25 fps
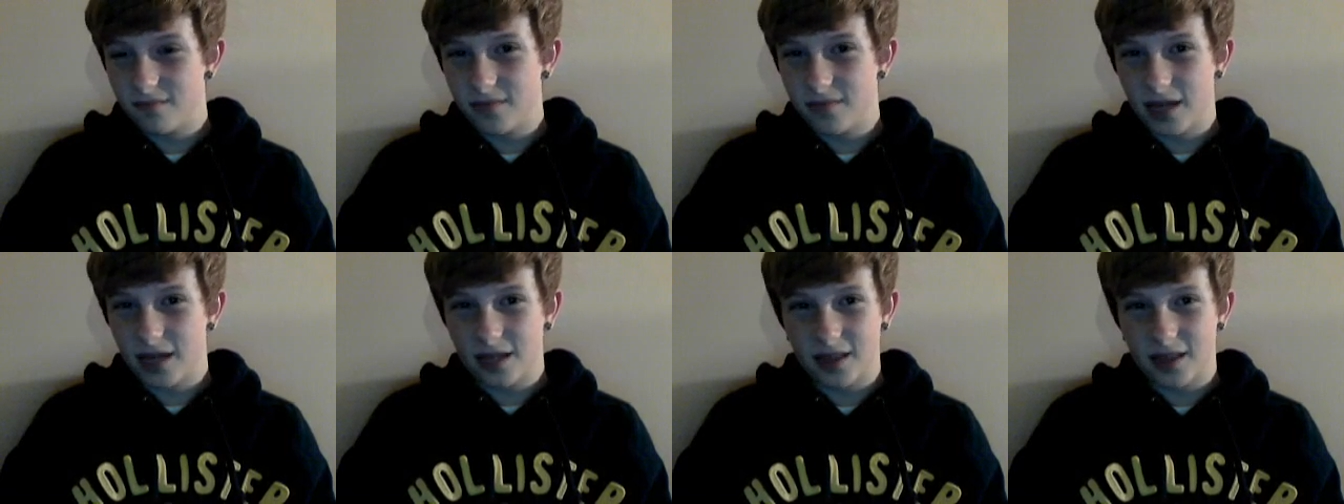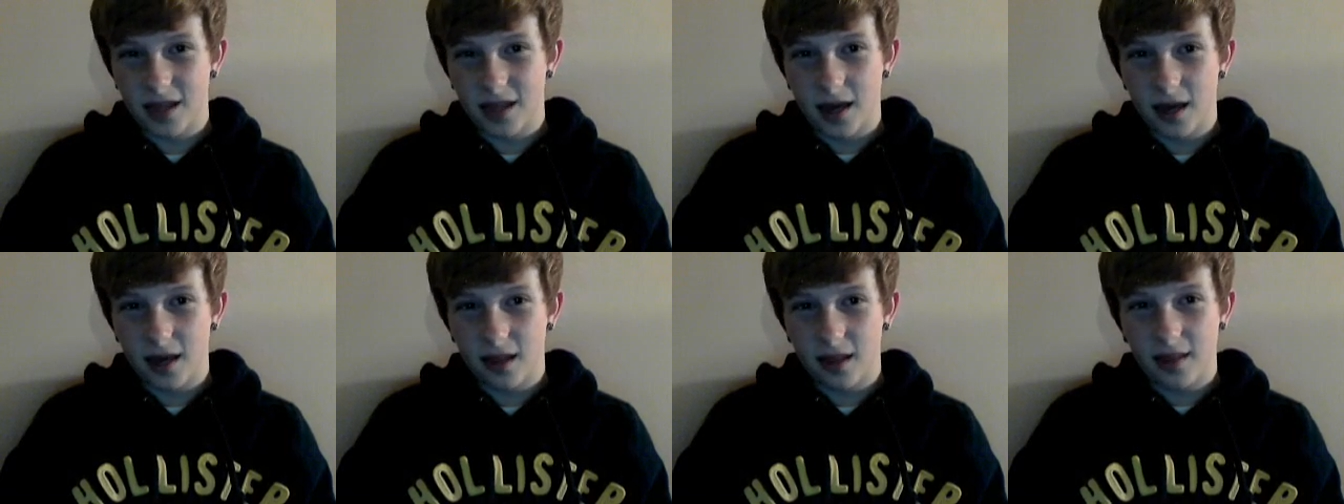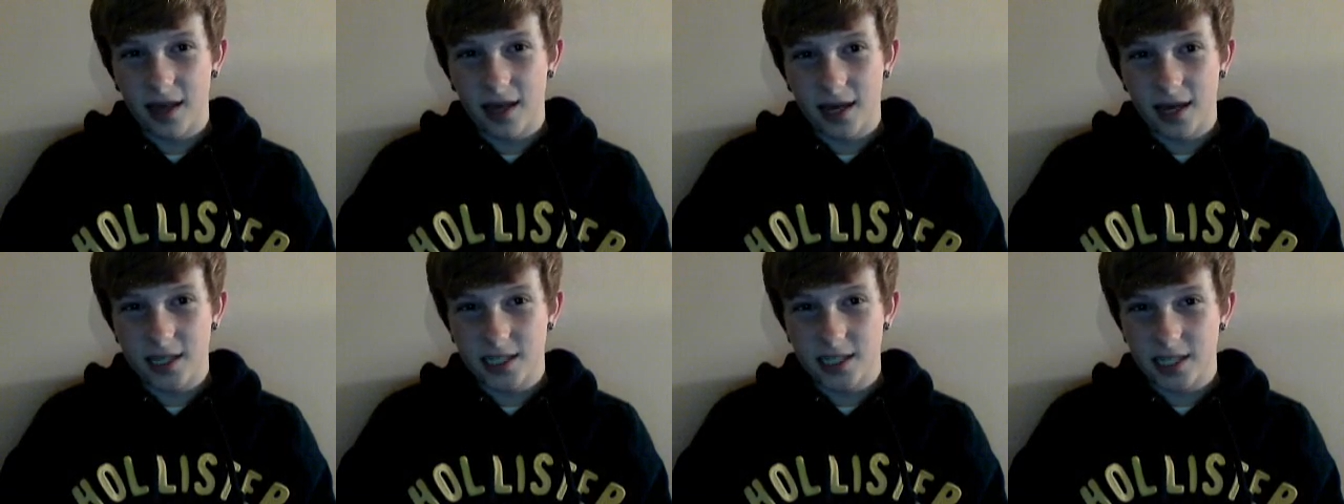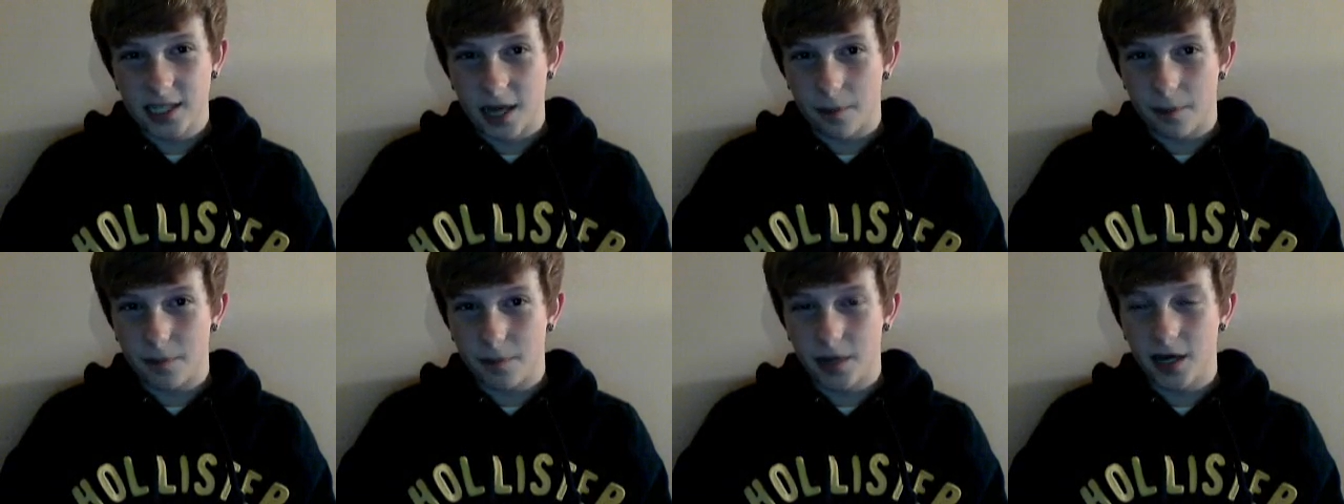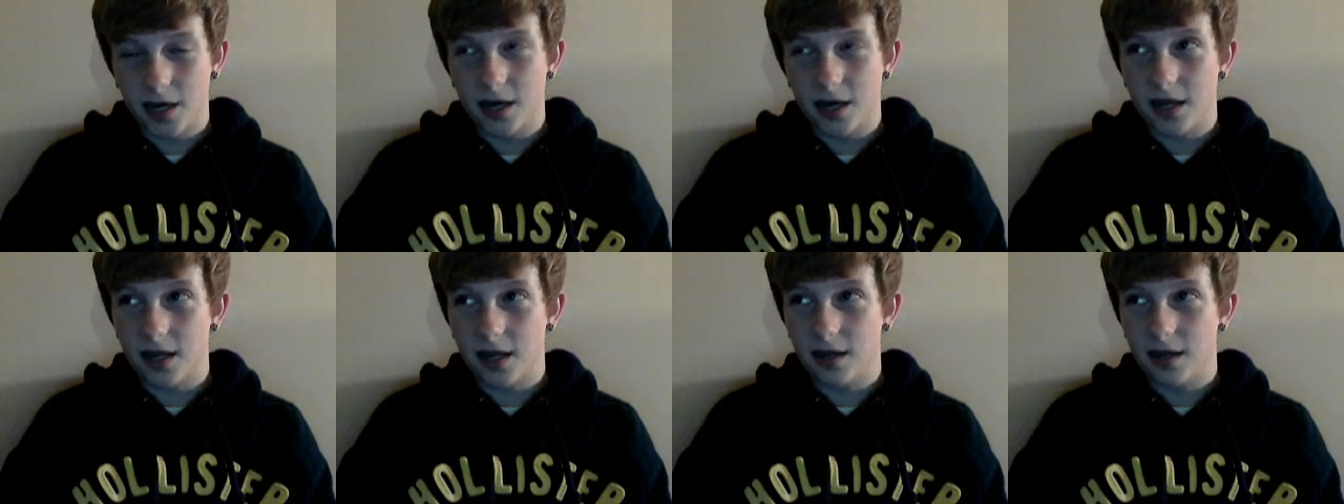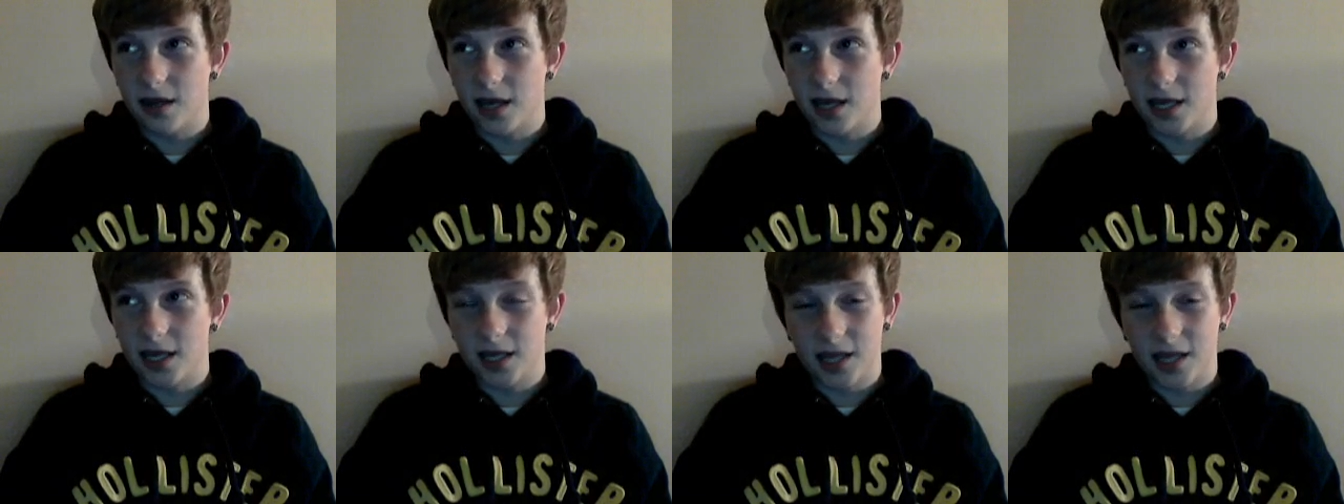like they they accept it
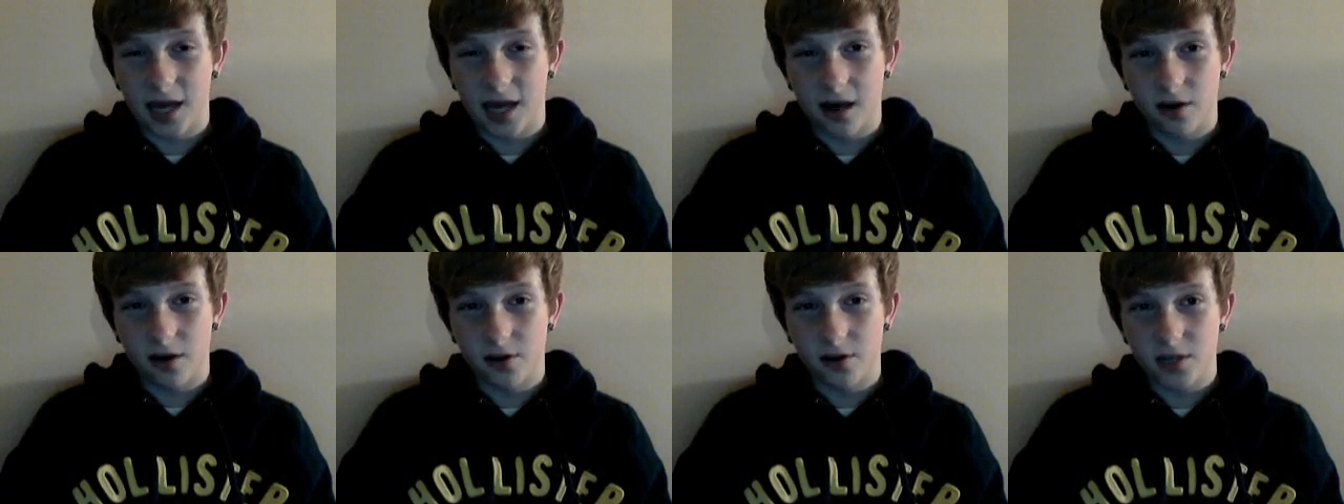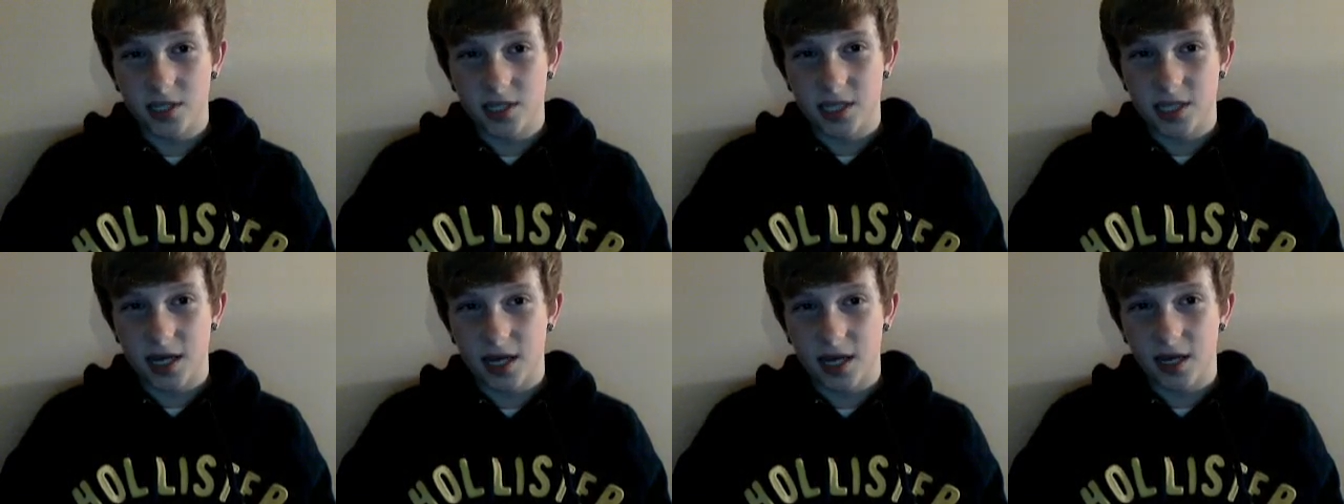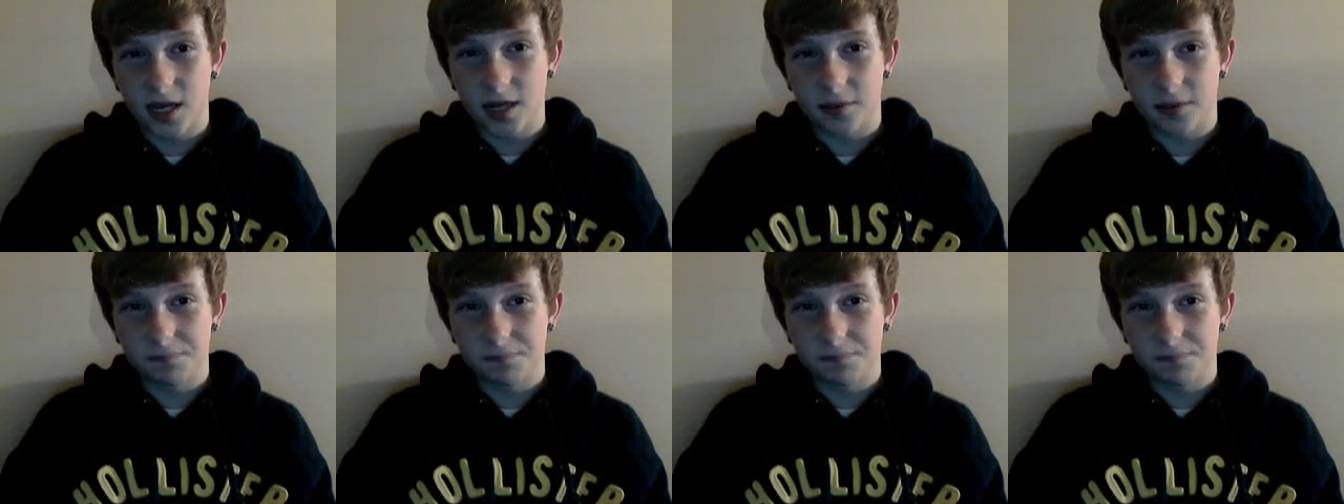and like they understand